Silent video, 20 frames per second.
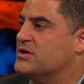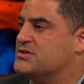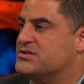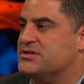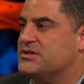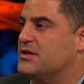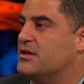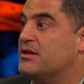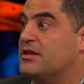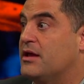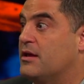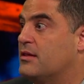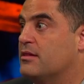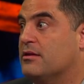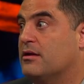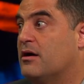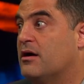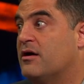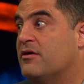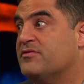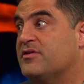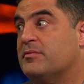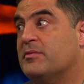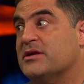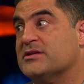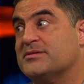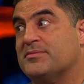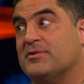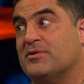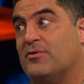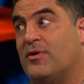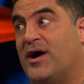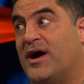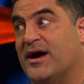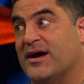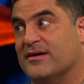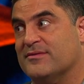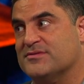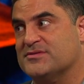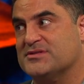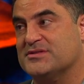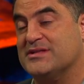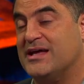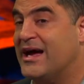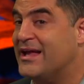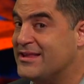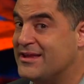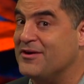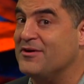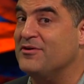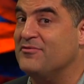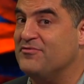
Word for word: yeah. they love the multiple wives. That yeah. they're in